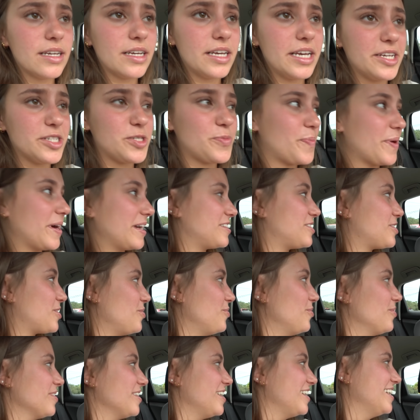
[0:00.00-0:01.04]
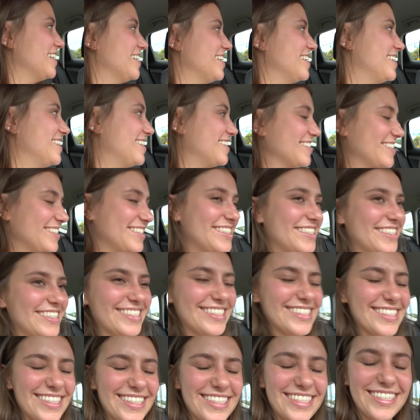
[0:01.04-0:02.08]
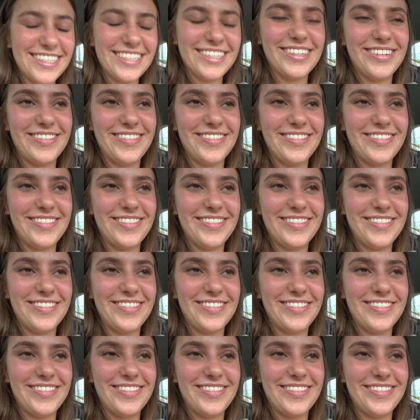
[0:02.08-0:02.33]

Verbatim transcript: Hits brakes cutely. Oh